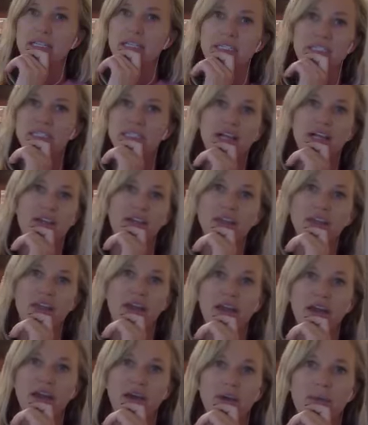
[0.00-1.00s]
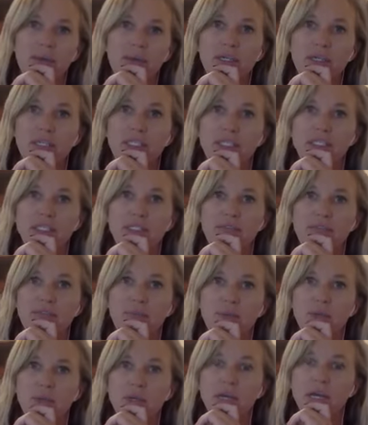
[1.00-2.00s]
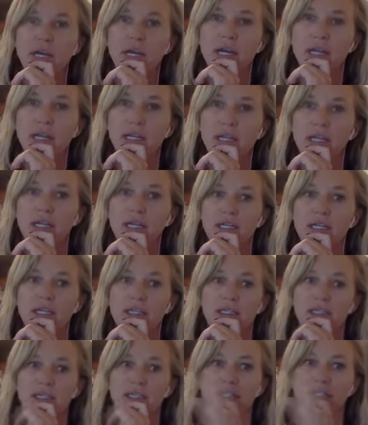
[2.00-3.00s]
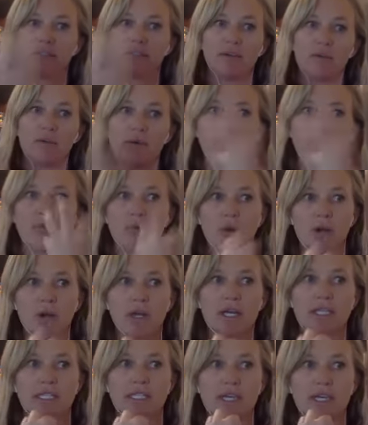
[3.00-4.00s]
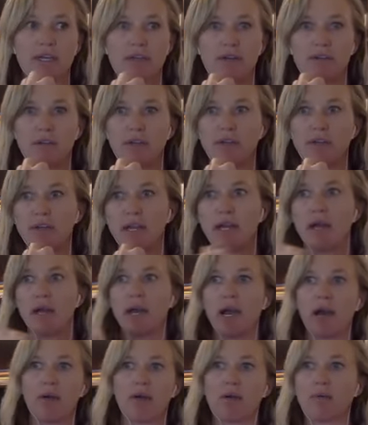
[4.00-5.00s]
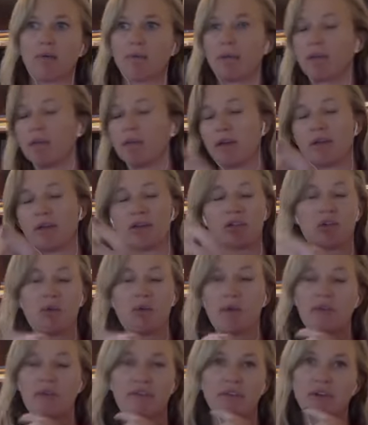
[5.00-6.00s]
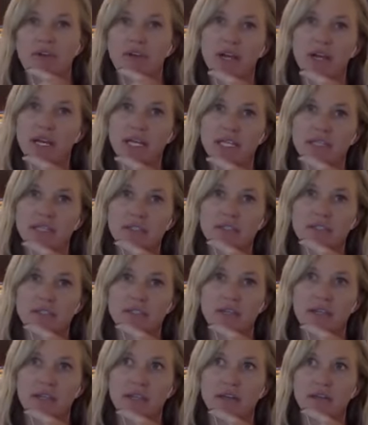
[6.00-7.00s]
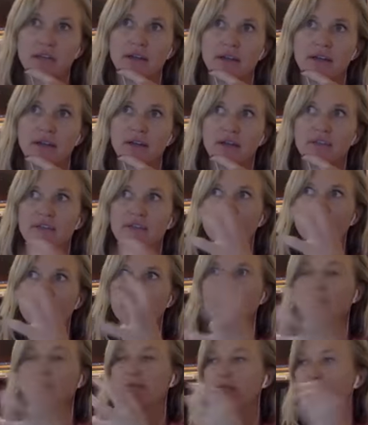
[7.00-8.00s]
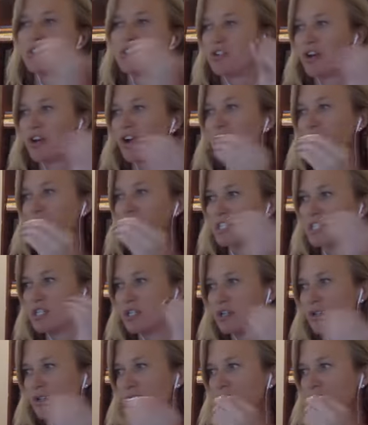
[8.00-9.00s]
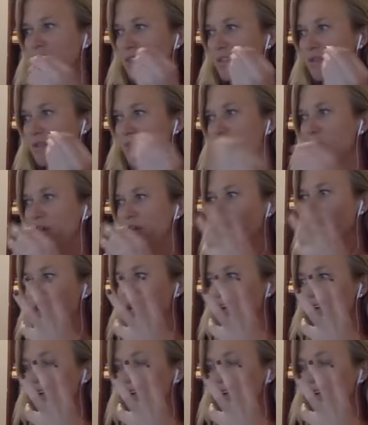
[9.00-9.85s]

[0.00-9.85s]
it's exactly that. Where it's if we're not if we're not centered, then yeah, how are we showing up for our clients? And I love the the drawing too. I think the bringing in